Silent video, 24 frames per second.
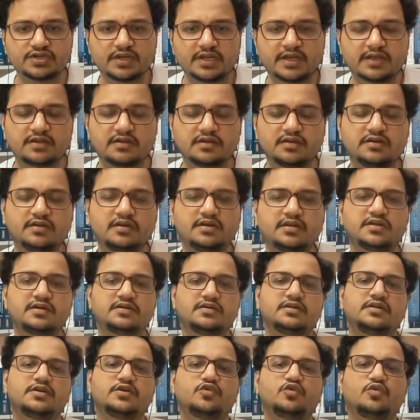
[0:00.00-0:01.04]
Like in
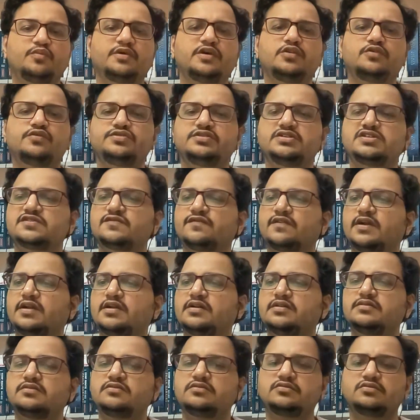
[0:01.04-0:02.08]
a domain you'll just
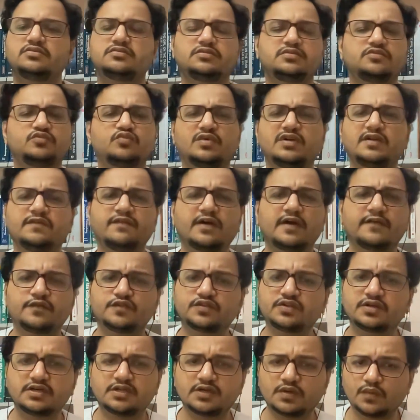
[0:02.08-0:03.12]
find 25 or
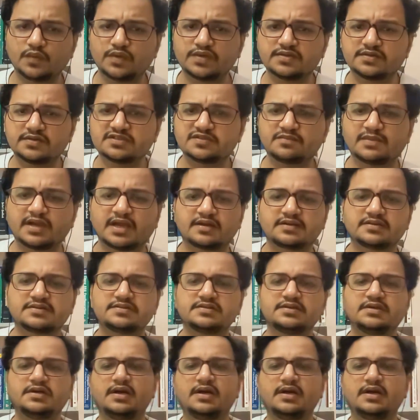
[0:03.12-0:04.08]
30 questions max,